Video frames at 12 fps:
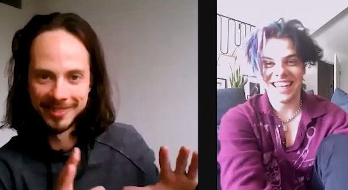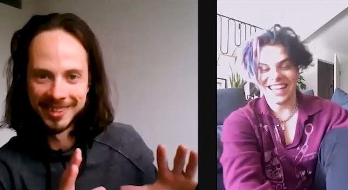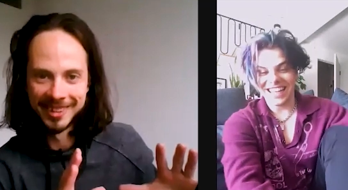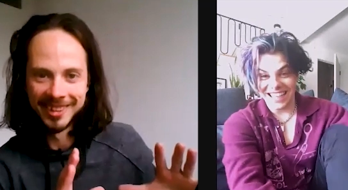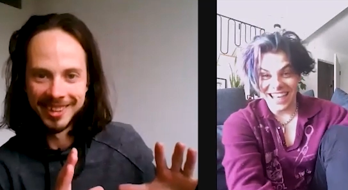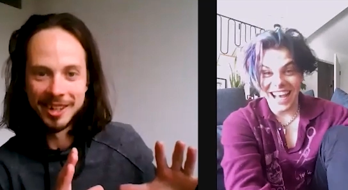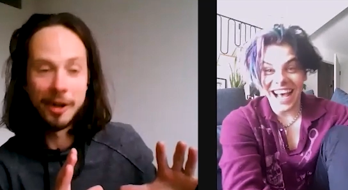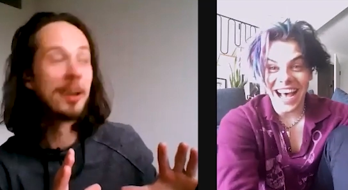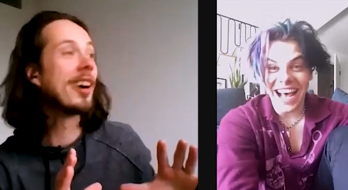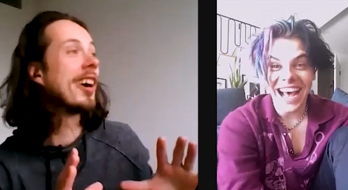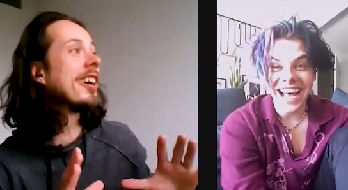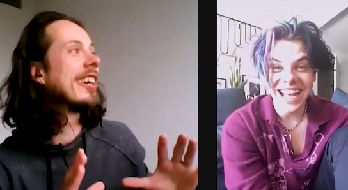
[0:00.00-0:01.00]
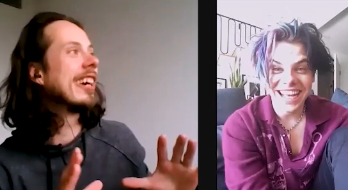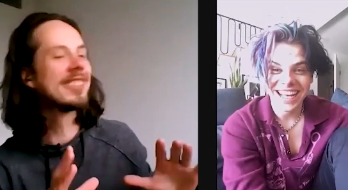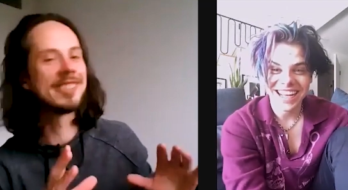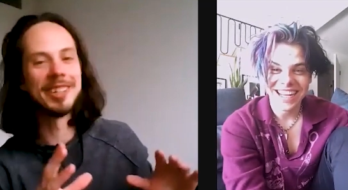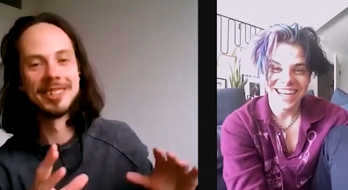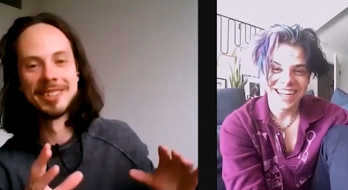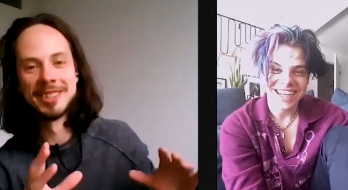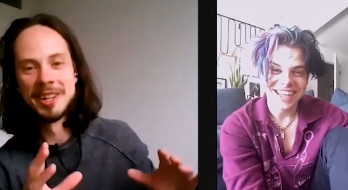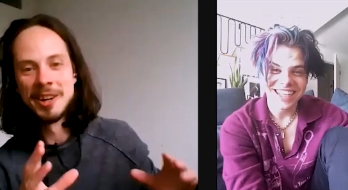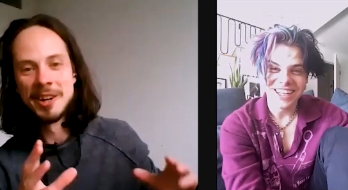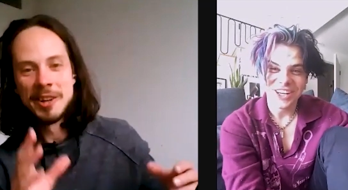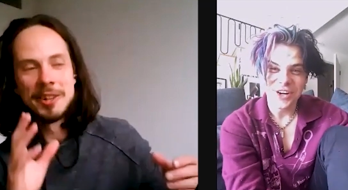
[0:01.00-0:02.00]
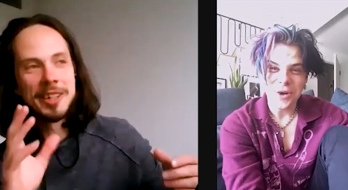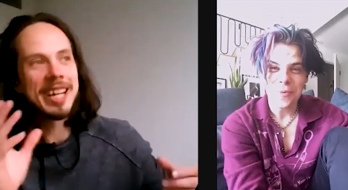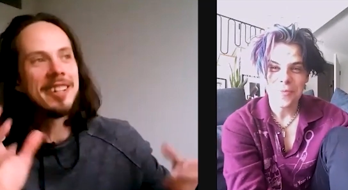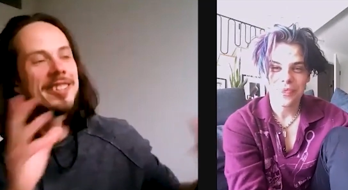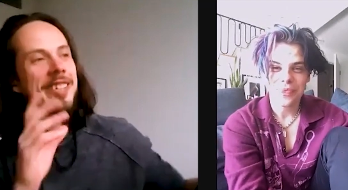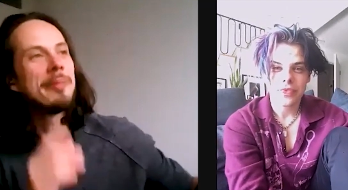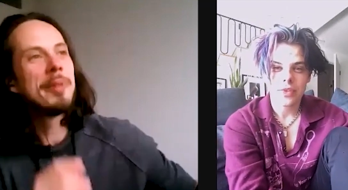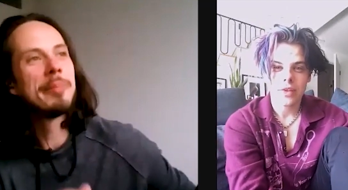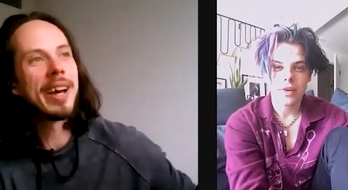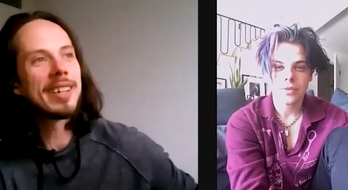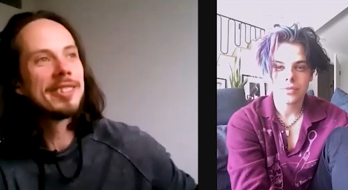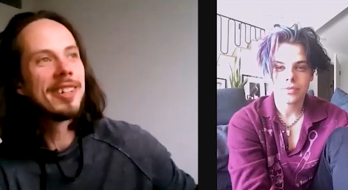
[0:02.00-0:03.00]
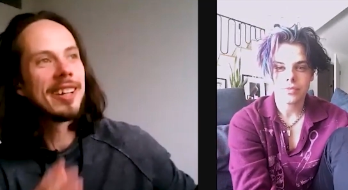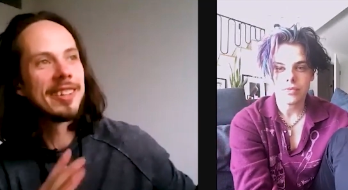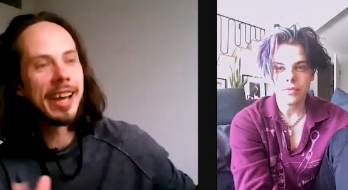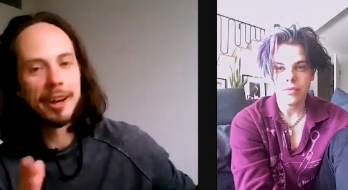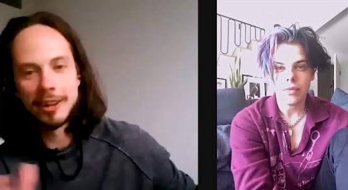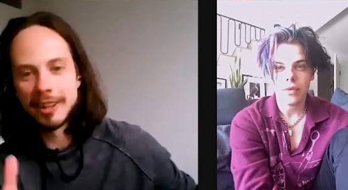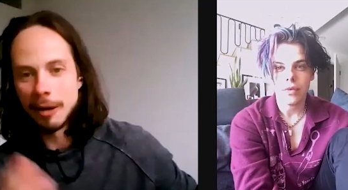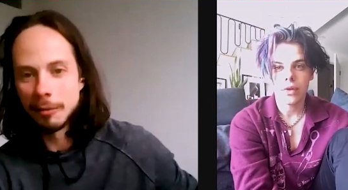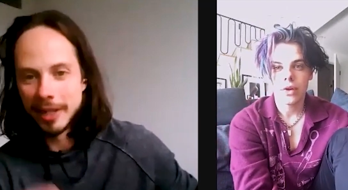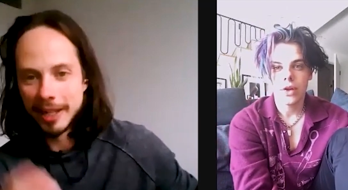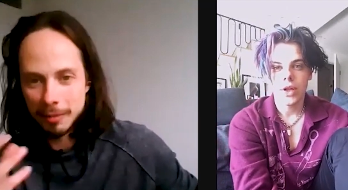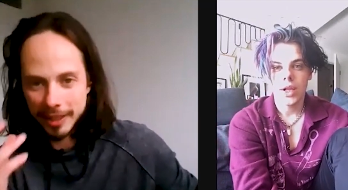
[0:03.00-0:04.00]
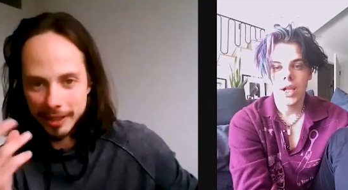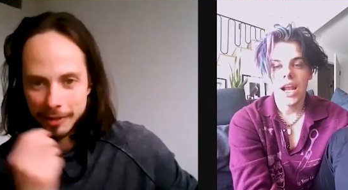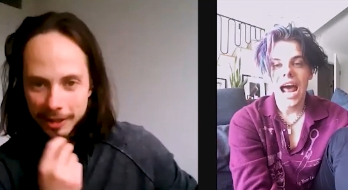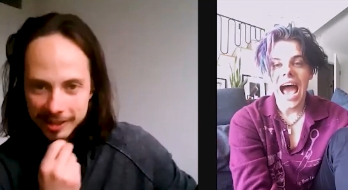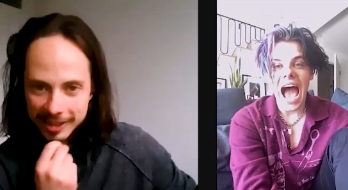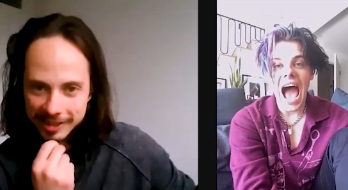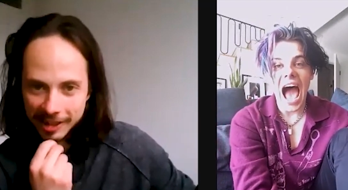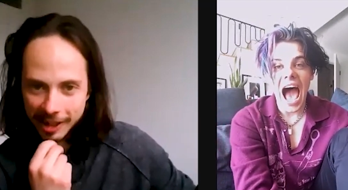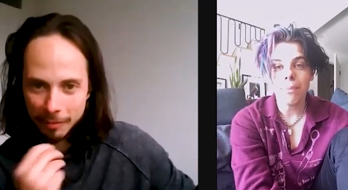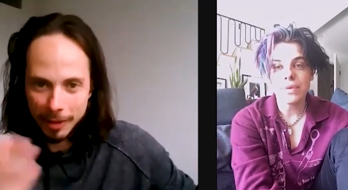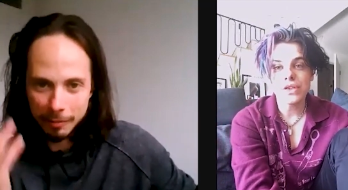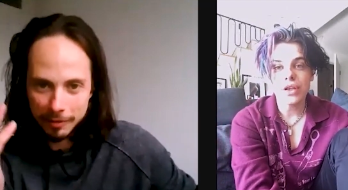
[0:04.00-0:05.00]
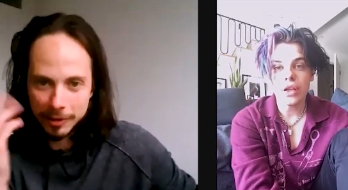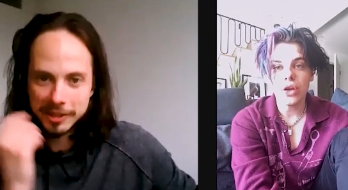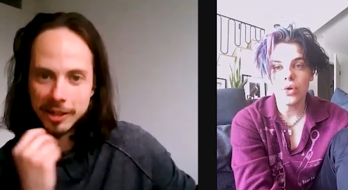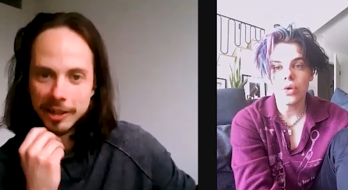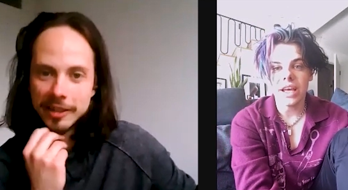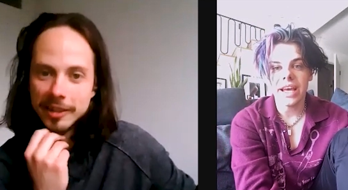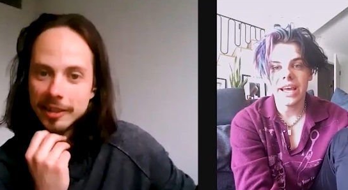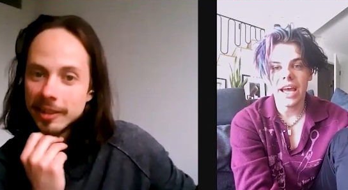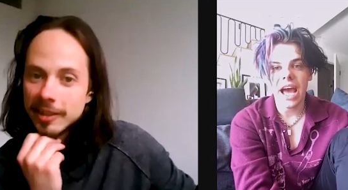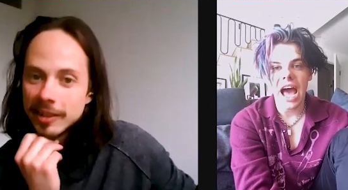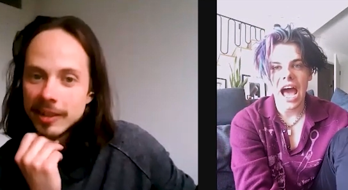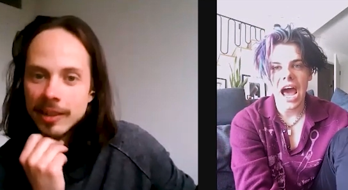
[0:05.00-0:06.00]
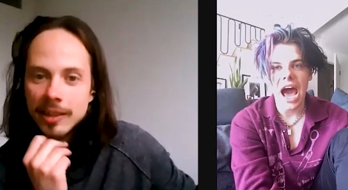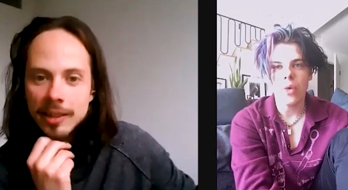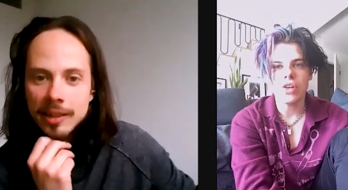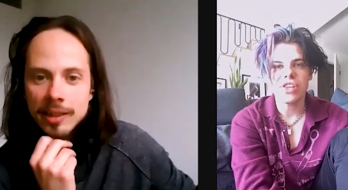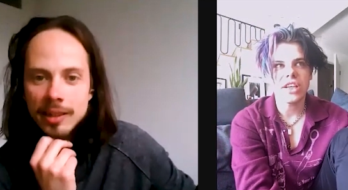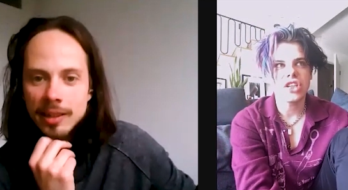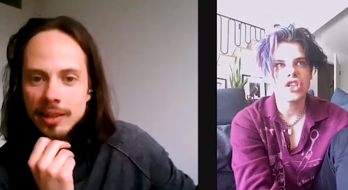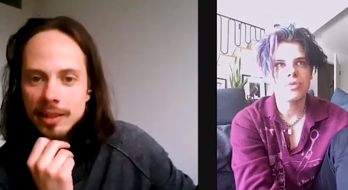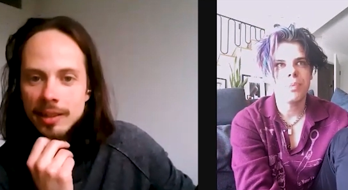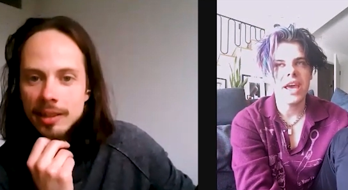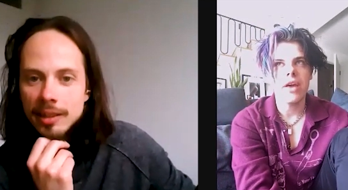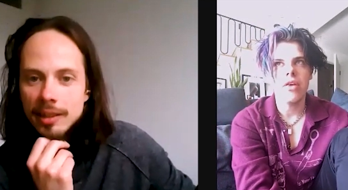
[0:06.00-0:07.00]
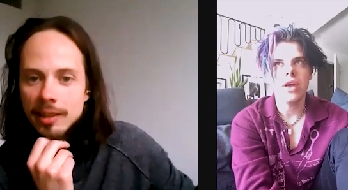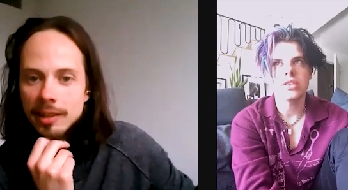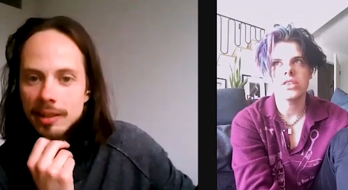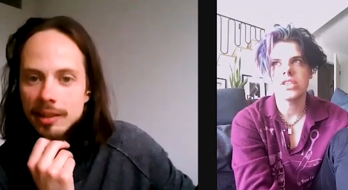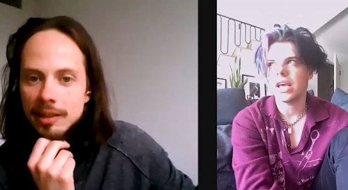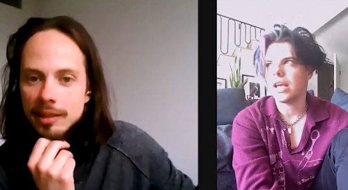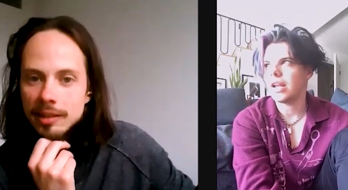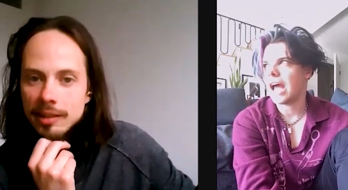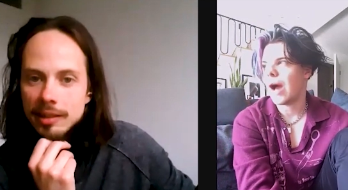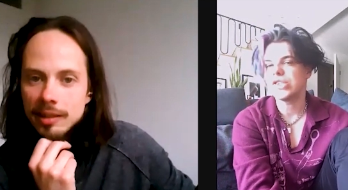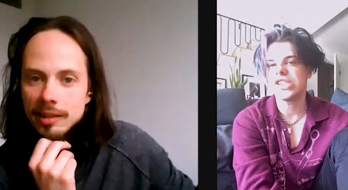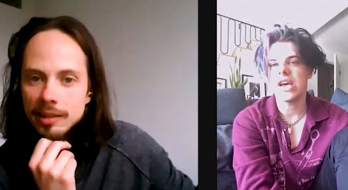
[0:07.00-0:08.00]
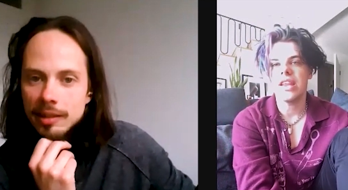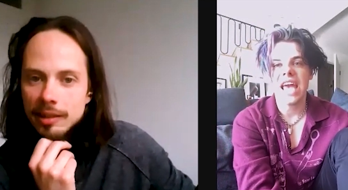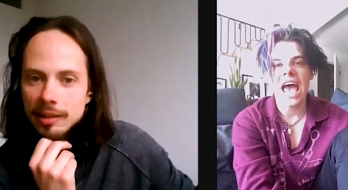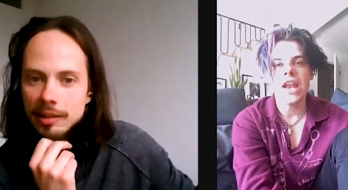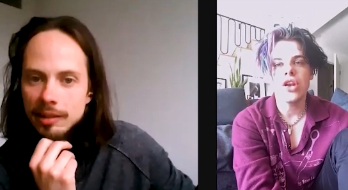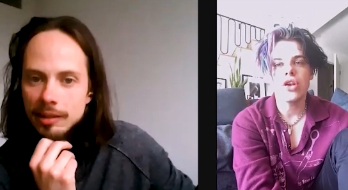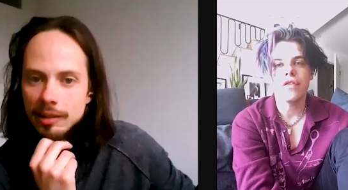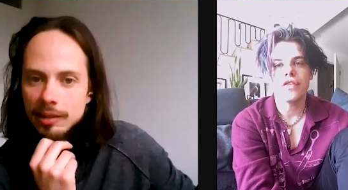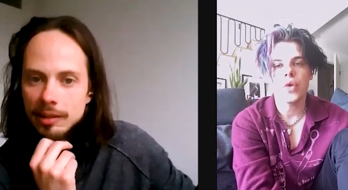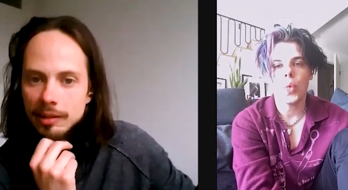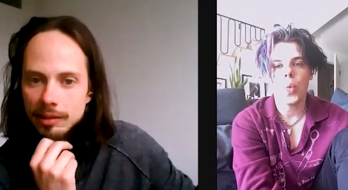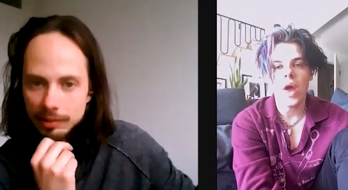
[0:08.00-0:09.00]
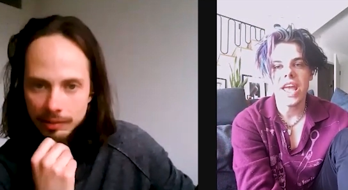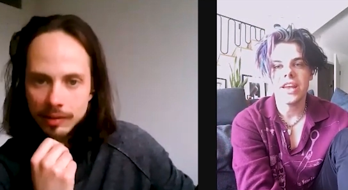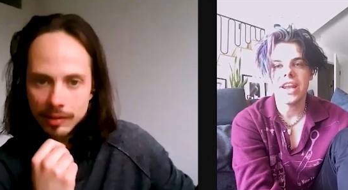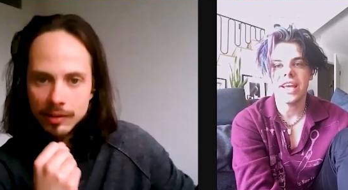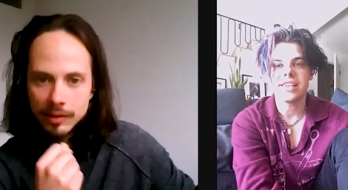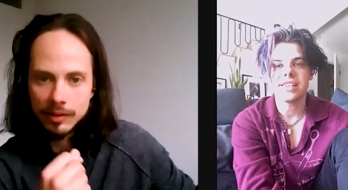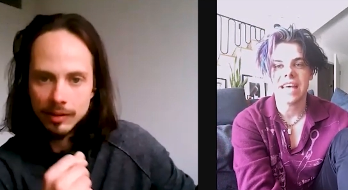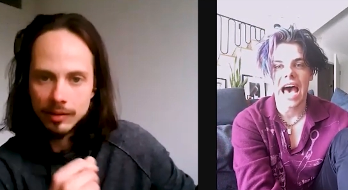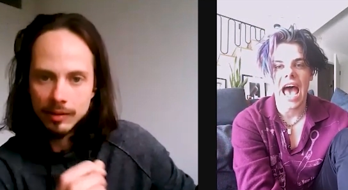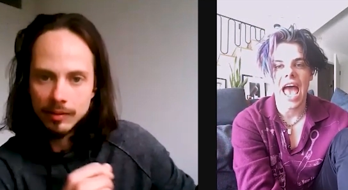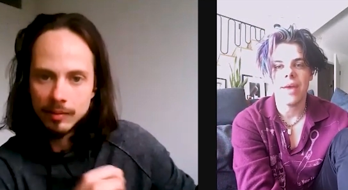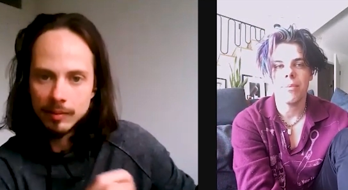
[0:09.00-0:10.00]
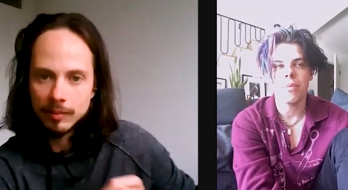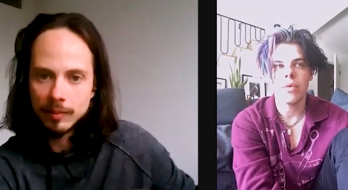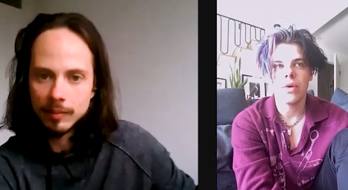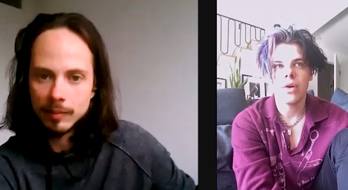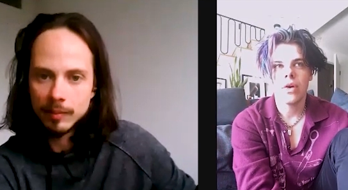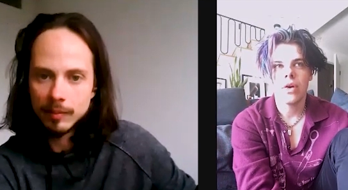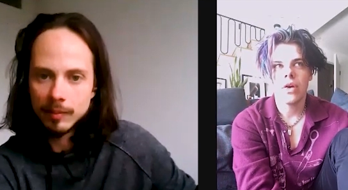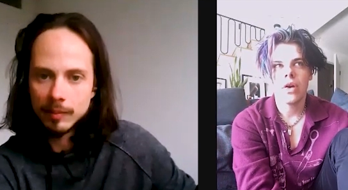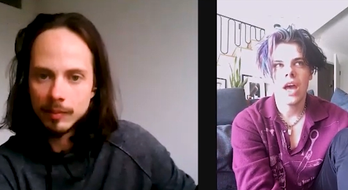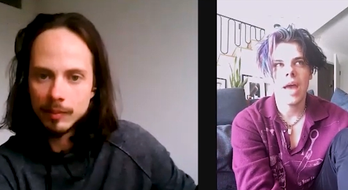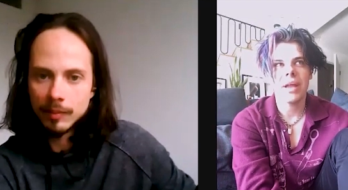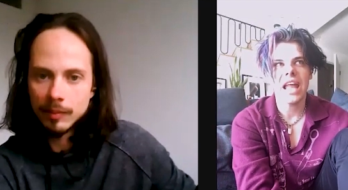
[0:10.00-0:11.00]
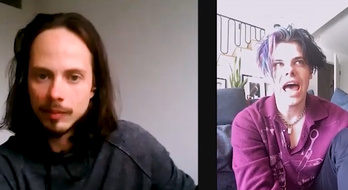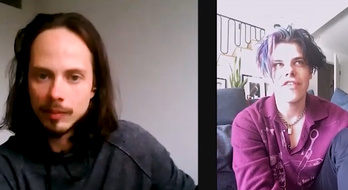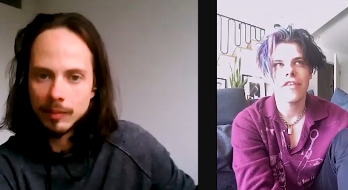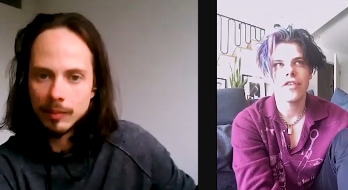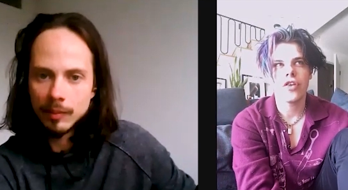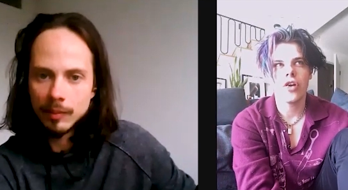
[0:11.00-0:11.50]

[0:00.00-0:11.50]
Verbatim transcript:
Speaker 1: yeah yet. So can you take me back to that day or that week when you wrote this song? Absolutely. Was
Speaker 2: I was experiencing. I was at the end of the weirdest time in my life ever